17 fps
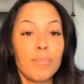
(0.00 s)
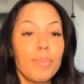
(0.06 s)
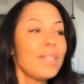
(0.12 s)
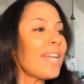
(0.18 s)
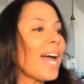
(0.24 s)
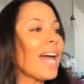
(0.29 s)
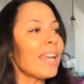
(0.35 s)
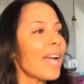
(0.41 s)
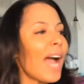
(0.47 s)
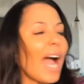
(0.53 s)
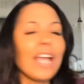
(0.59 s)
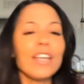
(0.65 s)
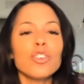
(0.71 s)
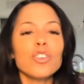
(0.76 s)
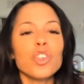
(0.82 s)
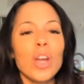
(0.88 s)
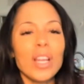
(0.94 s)
But not a
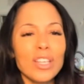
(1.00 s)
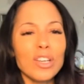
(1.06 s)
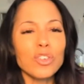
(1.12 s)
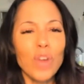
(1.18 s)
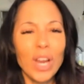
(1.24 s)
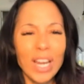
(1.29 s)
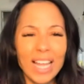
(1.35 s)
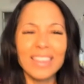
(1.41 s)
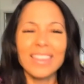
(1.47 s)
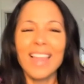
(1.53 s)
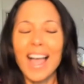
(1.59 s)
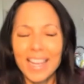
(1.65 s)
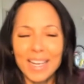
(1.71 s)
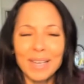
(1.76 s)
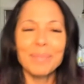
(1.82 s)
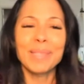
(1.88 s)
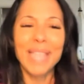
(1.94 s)
guy you're trying to
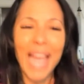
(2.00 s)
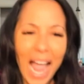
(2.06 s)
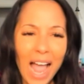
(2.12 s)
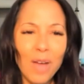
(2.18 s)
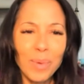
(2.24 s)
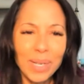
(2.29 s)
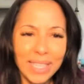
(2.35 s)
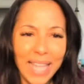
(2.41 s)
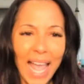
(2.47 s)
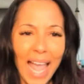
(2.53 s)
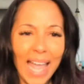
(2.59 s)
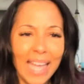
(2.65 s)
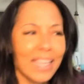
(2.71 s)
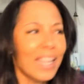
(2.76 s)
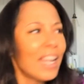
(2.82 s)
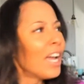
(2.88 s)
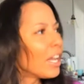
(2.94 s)
lock him down with that.